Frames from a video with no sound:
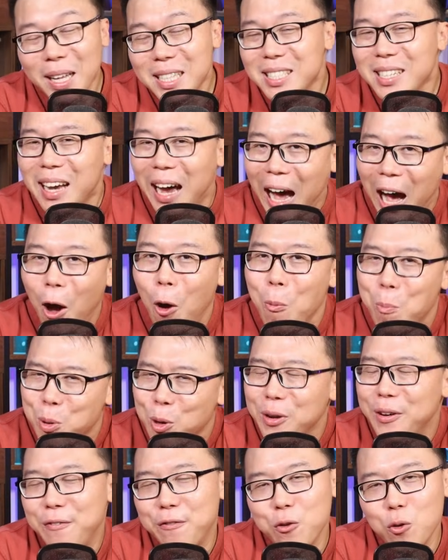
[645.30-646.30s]
matter how
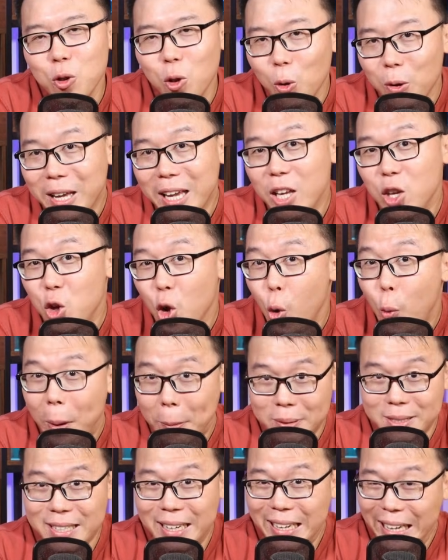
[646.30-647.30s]
beautiful looking your
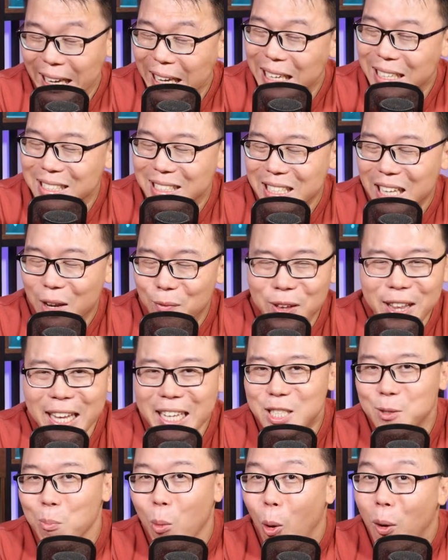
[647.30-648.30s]
website is, if it
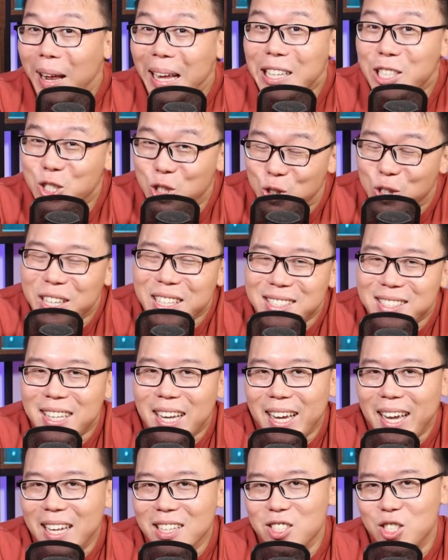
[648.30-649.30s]
takes more than 3
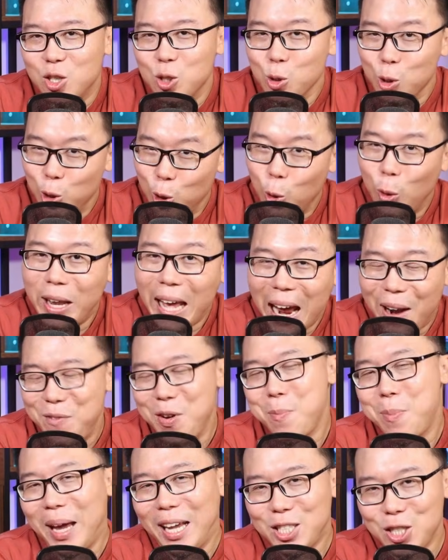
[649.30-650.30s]
seconds to load
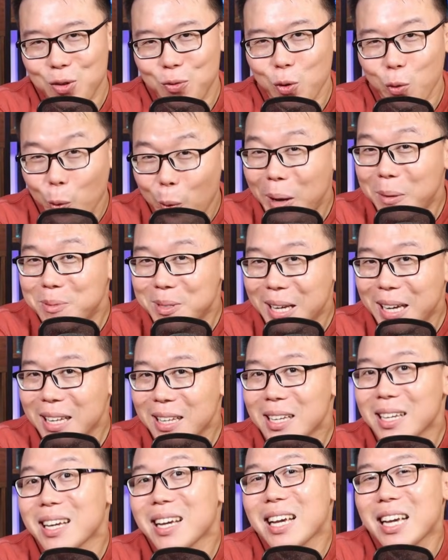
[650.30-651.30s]
every page of your
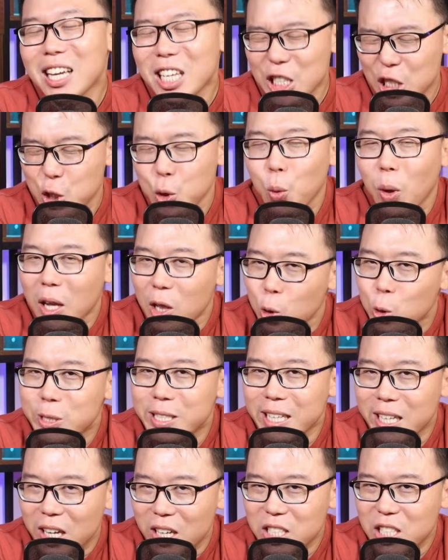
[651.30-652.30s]
website, you are
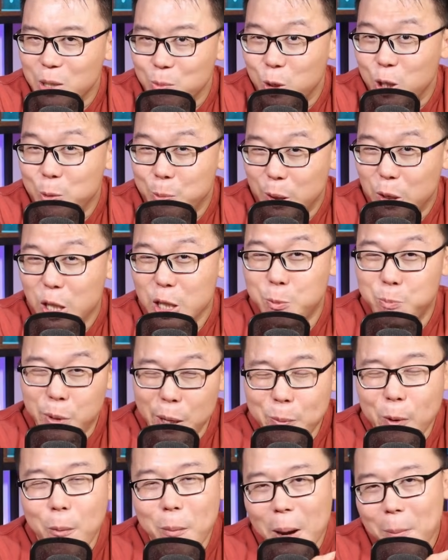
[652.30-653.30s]
losing customers because
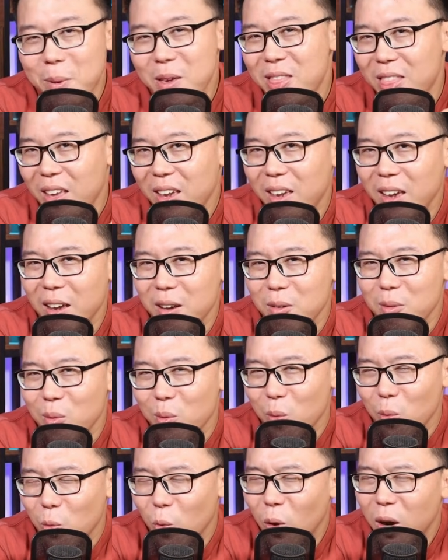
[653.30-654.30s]
people might be thinking,
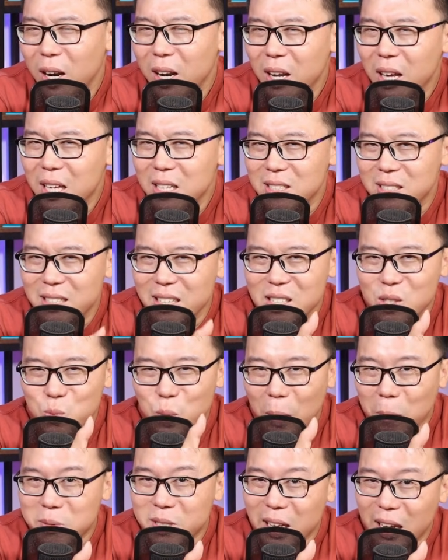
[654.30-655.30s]
what is this
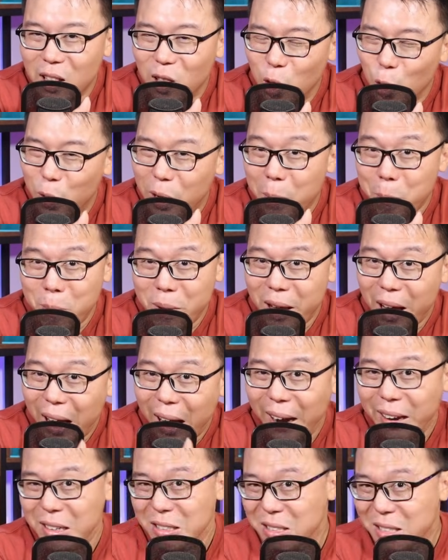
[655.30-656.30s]
website loading
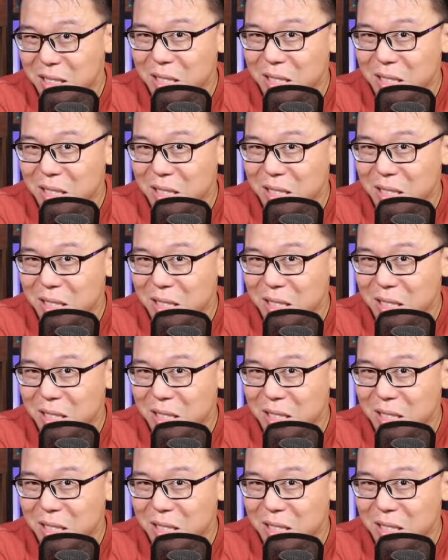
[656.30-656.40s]
behind the